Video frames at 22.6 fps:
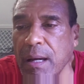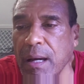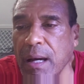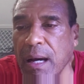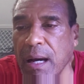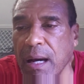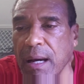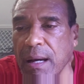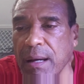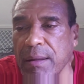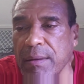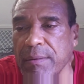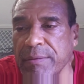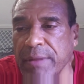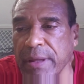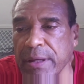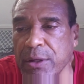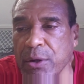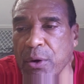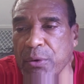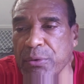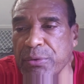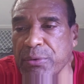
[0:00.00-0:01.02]
Uh, they
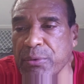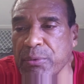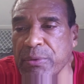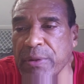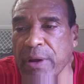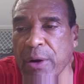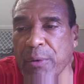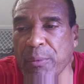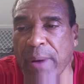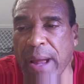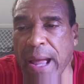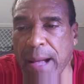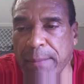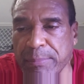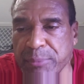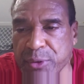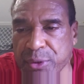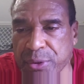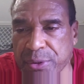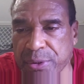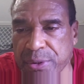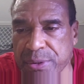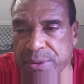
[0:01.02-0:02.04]
go through their
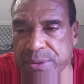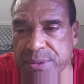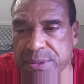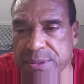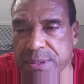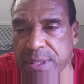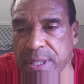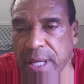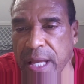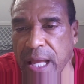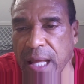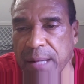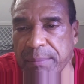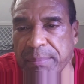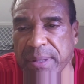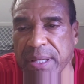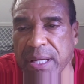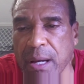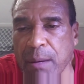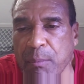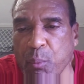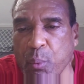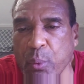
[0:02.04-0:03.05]
raptures and
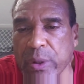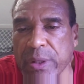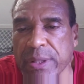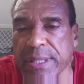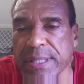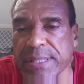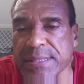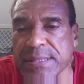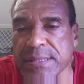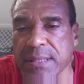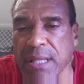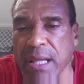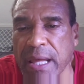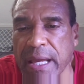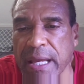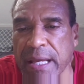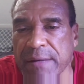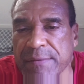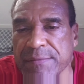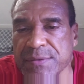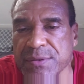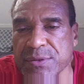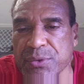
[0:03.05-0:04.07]
become willing
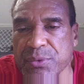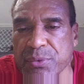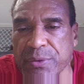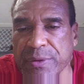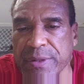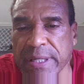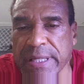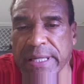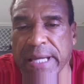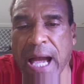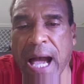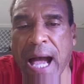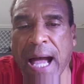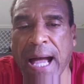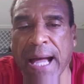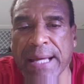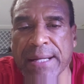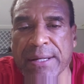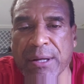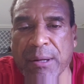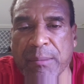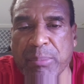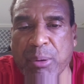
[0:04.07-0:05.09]
slaves to the
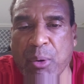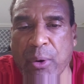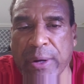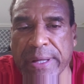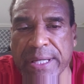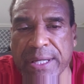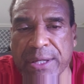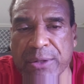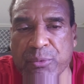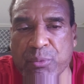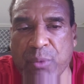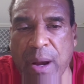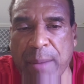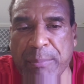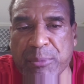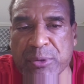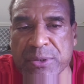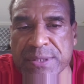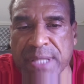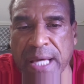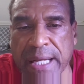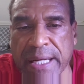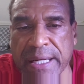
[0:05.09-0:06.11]
God appointed
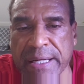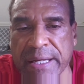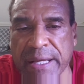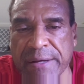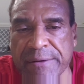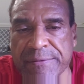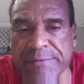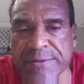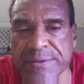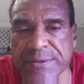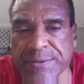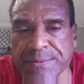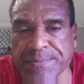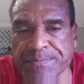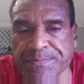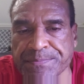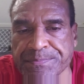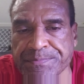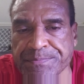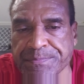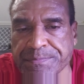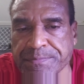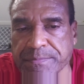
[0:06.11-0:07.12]
representatives
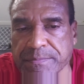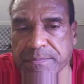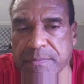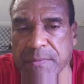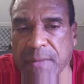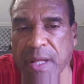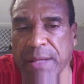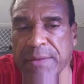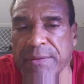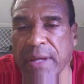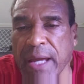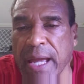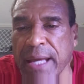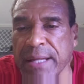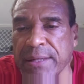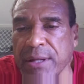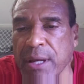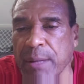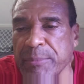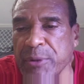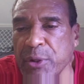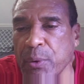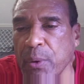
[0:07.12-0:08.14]
in the
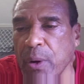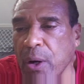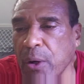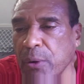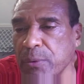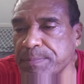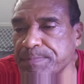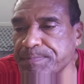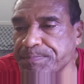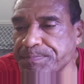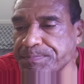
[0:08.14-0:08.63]
NWO.